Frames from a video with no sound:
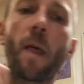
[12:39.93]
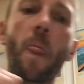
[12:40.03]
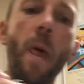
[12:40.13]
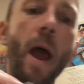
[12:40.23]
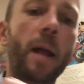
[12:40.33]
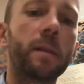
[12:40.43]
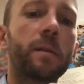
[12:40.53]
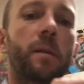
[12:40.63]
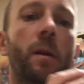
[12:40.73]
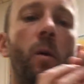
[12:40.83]
and
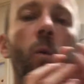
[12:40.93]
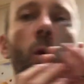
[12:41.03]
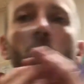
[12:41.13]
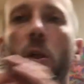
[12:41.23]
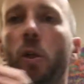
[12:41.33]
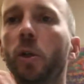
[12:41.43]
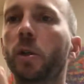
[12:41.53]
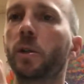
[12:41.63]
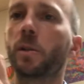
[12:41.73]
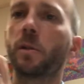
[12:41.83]
that's what it
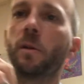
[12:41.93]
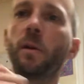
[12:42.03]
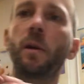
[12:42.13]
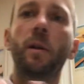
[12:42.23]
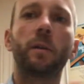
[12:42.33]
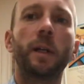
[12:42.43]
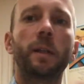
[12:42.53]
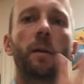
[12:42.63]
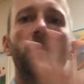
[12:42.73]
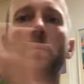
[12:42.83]
looks like.
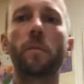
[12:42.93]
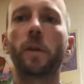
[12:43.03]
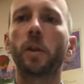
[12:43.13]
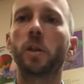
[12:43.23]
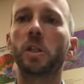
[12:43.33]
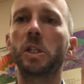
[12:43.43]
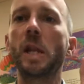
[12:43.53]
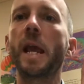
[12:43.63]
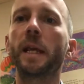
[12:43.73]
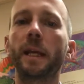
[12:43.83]
The
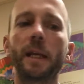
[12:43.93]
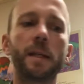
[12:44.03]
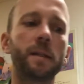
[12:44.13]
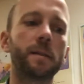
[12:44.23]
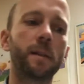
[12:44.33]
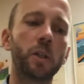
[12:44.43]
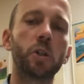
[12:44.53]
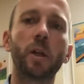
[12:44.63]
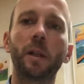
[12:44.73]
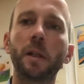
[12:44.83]
snake is
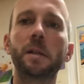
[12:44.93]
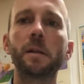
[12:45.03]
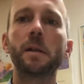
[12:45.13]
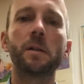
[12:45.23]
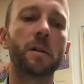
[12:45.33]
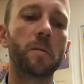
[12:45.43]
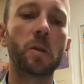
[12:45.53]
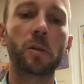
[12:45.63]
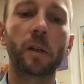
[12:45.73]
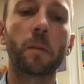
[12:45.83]
legit listening to the
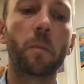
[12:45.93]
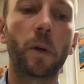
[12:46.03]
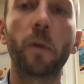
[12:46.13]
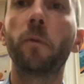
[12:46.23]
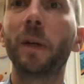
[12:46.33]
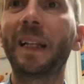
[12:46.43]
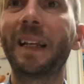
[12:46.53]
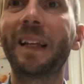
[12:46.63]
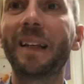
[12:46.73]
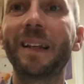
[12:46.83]
music, but it
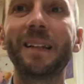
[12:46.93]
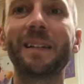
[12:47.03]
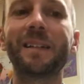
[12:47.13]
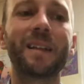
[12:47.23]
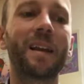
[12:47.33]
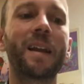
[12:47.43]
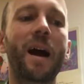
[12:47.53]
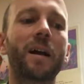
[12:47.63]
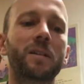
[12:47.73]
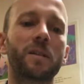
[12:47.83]
really is
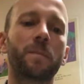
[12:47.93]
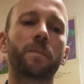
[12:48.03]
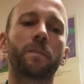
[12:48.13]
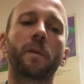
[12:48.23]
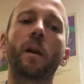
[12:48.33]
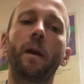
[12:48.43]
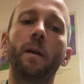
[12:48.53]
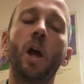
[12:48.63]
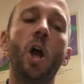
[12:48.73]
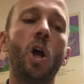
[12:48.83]
not. Okay,
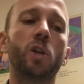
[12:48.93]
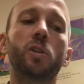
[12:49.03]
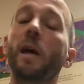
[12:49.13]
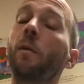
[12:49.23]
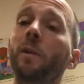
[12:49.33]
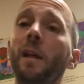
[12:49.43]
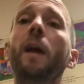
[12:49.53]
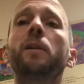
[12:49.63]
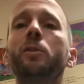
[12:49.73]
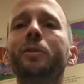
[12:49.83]
so that one
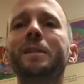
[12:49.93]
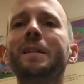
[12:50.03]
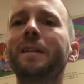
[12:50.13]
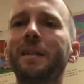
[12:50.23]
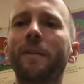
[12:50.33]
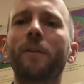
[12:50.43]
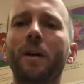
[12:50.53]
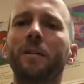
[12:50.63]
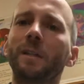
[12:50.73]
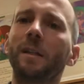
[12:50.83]
again, you can see the
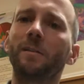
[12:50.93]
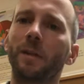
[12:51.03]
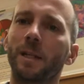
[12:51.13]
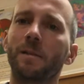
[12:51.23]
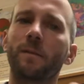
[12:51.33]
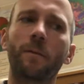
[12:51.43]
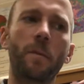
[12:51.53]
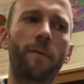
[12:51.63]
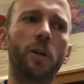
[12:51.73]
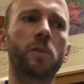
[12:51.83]
difficulty increase from the
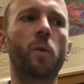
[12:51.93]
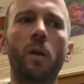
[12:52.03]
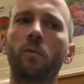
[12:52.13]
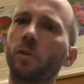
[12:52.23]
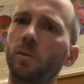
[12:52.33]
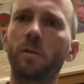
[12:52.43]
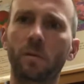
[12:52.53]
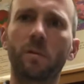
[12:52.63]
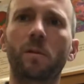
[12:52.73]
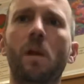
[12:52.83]
first one, which was,
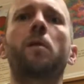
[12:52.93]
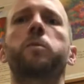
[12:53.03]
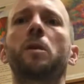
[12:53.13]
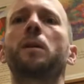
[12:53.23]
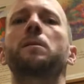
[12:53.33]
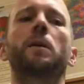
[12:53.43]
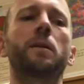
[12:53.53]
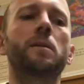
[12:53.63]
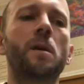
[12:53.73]
oh, the dog protects things,